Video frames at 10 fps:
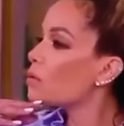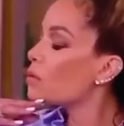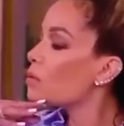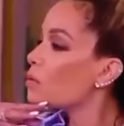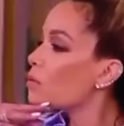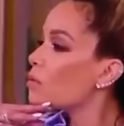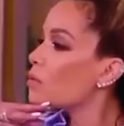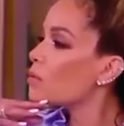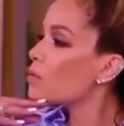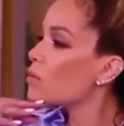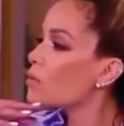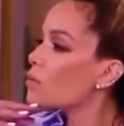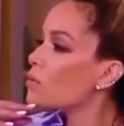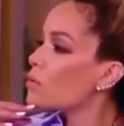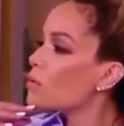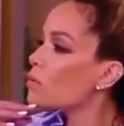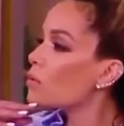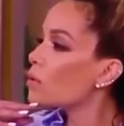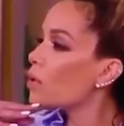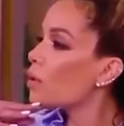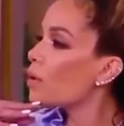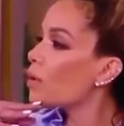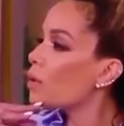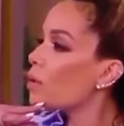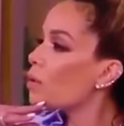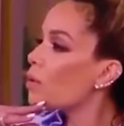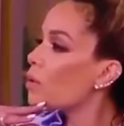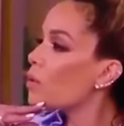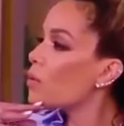(silent)